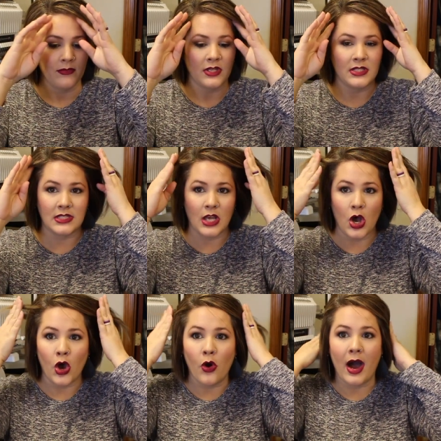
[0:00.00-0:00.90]

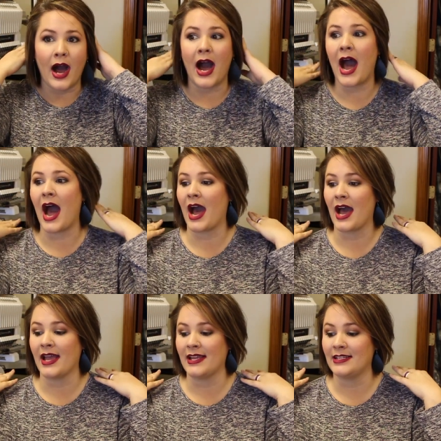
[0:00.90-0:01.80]
So
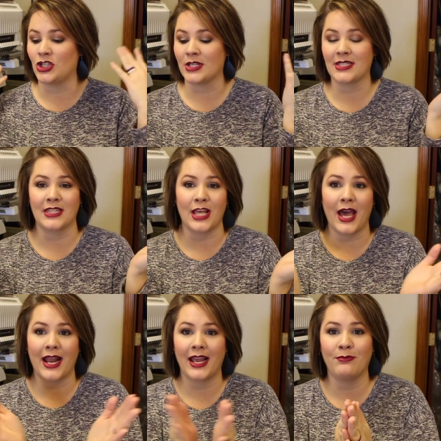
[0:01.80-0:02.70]
I just
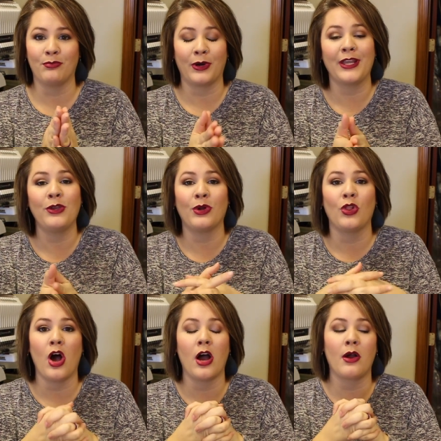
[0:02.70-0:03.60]
thought I'd bring you
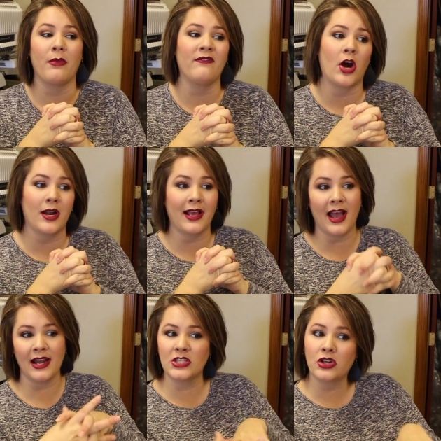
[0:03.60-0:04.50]
along. We've already
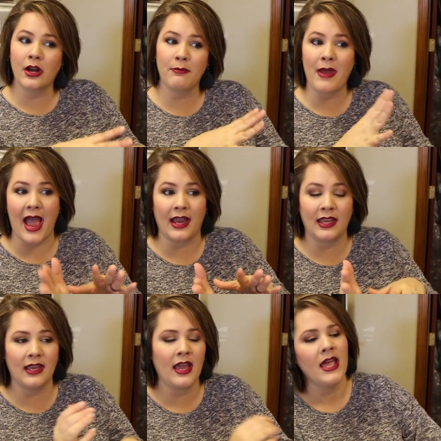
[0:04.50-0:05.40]
kind of started
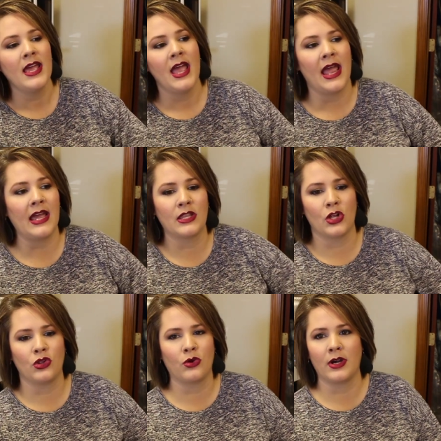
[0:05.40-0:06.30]
packing, and
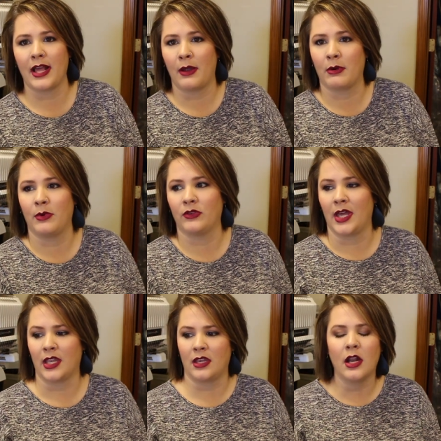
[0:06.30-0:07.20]
Laura and I were both
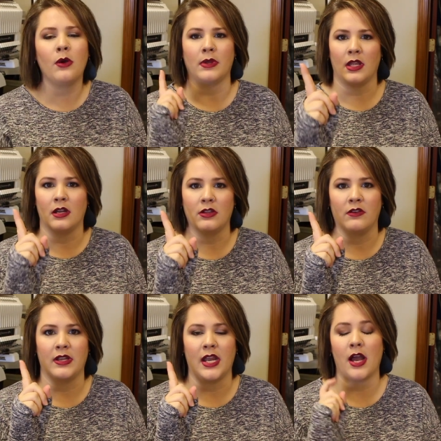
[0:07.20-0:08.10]
like, you know, we need to do a
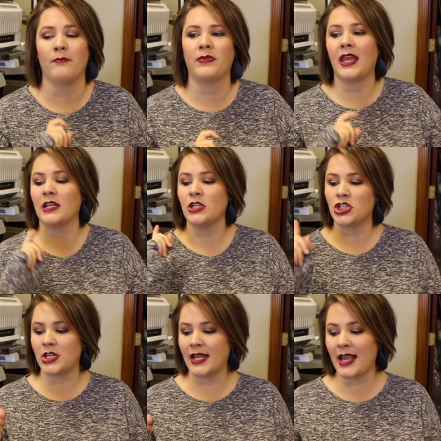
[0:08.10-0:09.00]
video. And
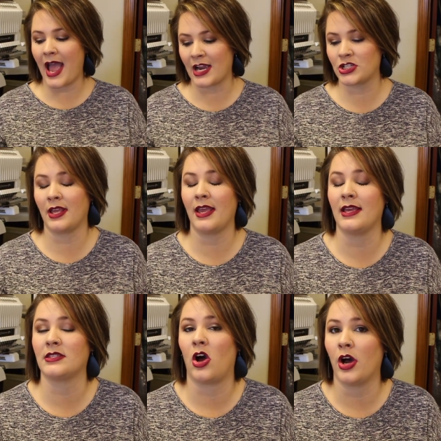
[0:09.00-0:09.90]
she actually
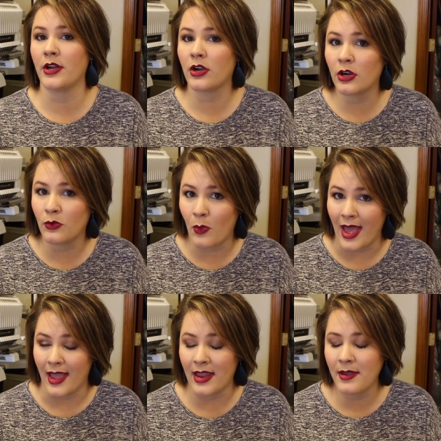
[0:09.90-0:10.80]
is on her
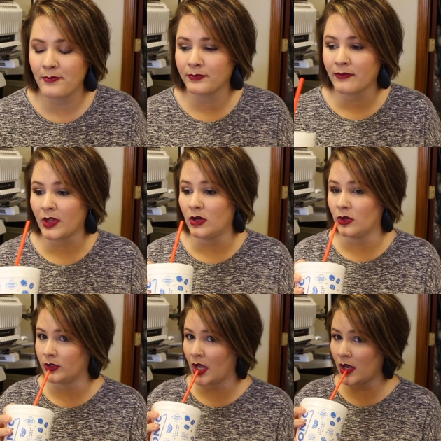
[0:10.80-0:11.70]
way.
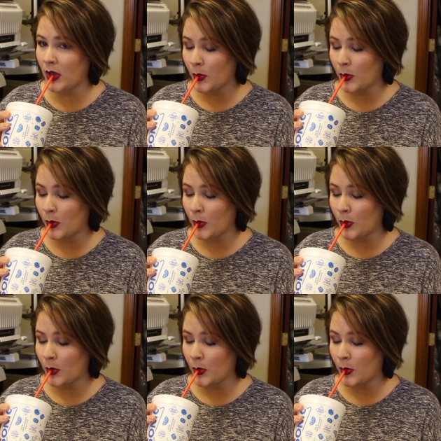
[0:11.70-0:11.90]
Hold on.